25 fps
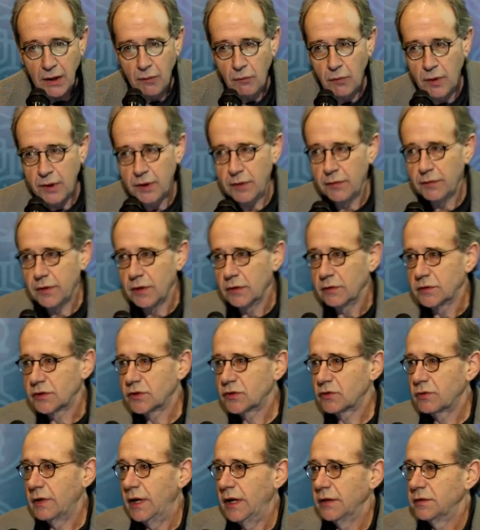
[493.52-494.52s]
One of those
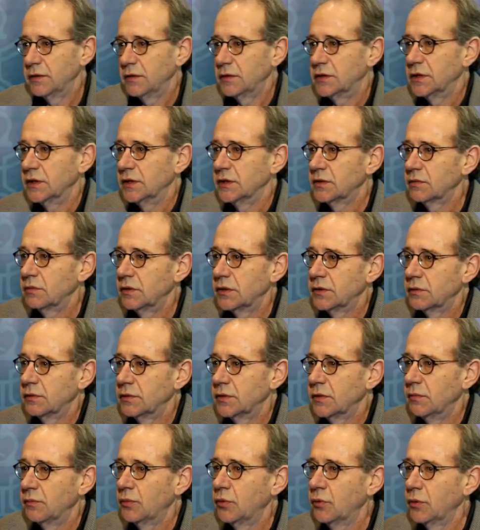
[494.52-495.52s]
strategies, which
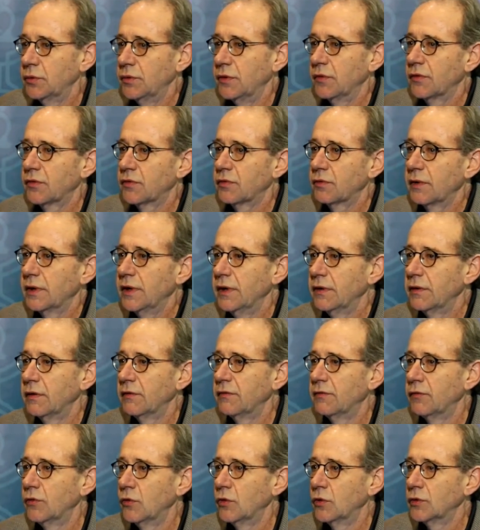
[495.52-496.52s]
was important, 3 of the
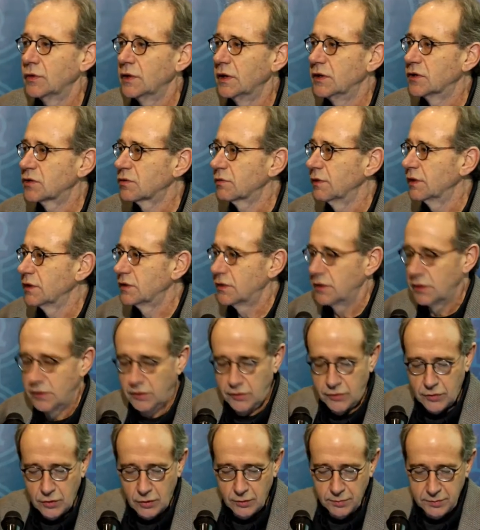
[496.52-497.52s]
4 districts had
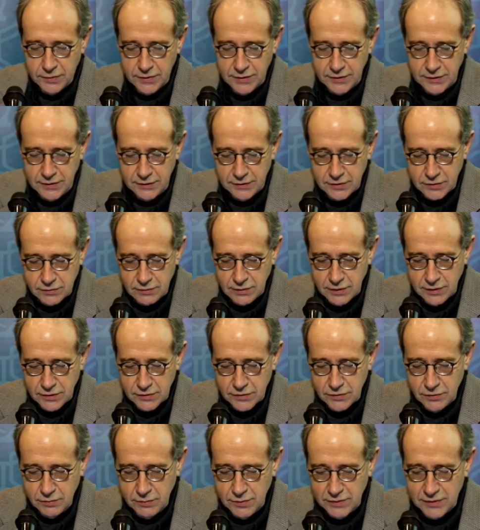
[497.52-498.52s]
adopted
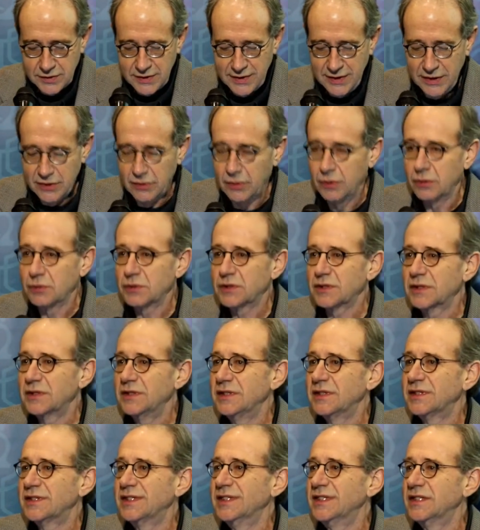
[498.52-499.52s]
instructional materials
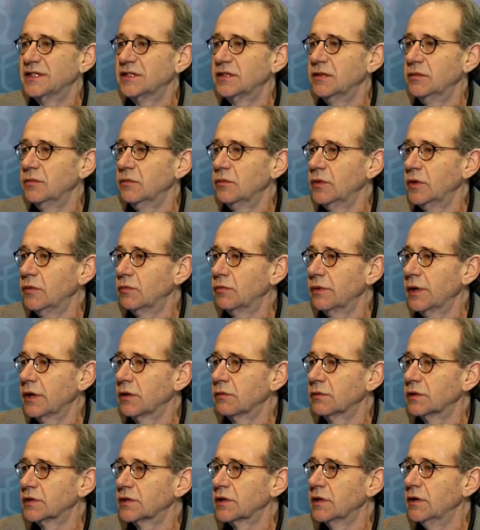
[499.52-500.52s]
consistent with
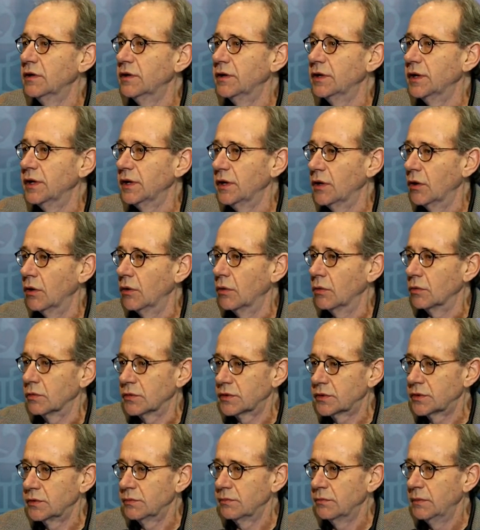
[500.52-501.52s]
rigorous learning
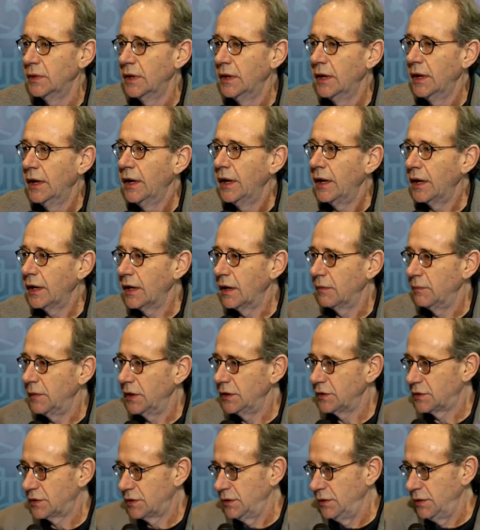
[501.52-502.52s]
goals. And I
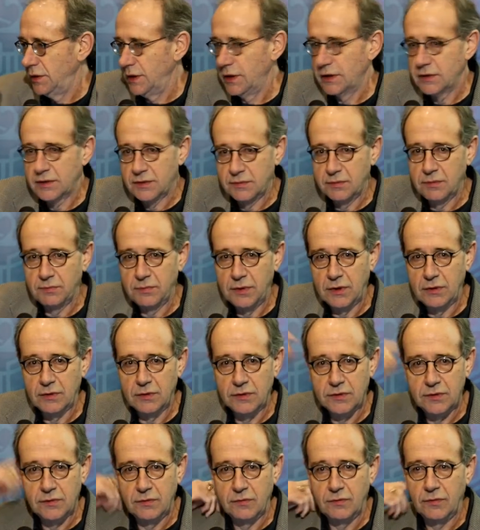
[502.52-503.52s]
mention this
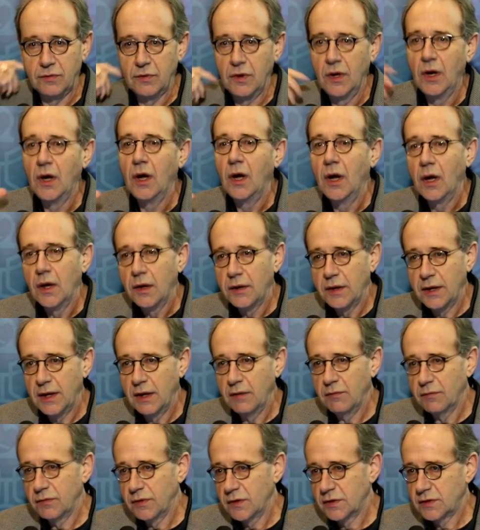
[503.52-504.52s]
because of the
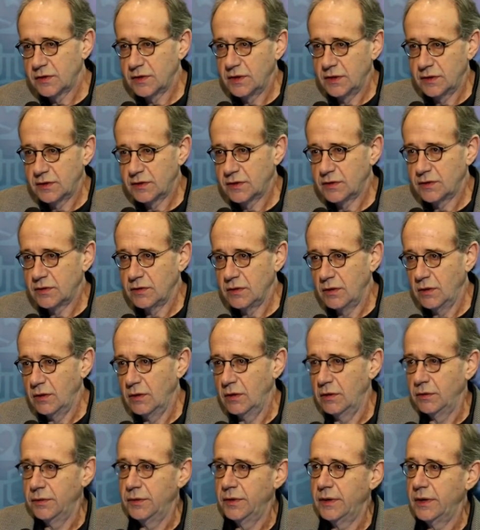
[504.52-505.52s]
emphasis
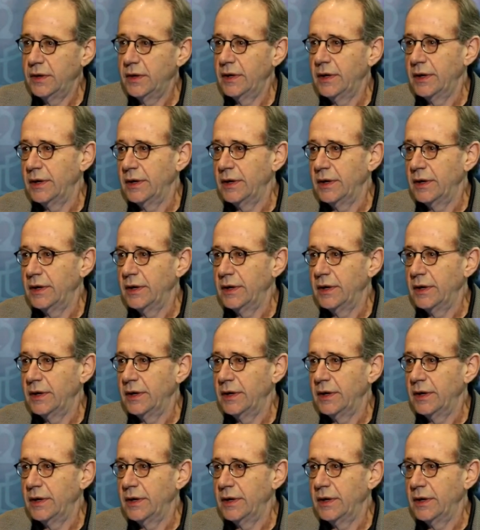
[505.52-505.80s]
on